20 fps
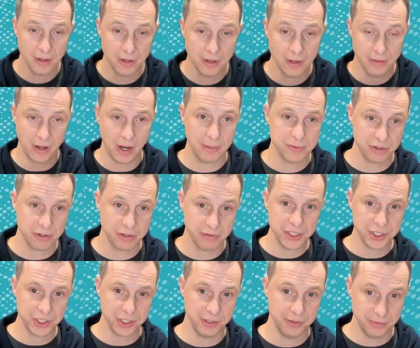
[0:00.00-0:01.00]
the
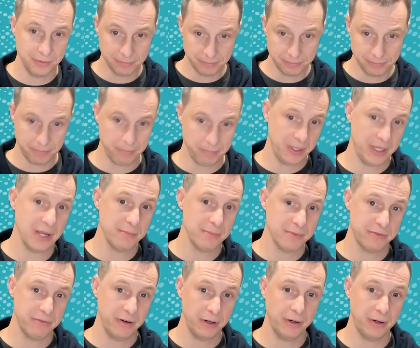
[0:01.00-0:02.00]
observation
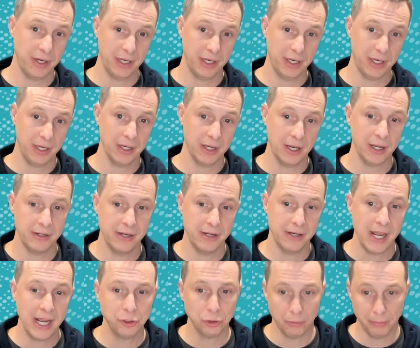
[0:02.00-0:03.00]
becomes very
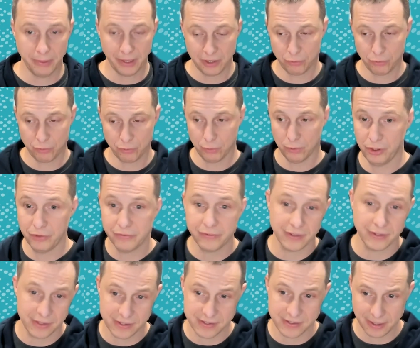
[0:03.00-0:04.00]
natural because we're
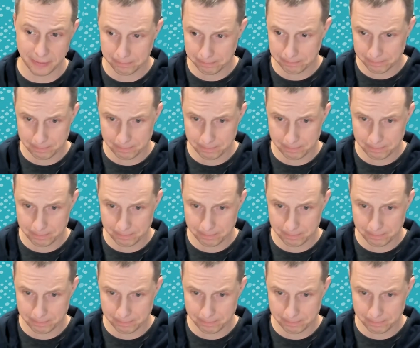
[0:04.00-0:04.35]
using the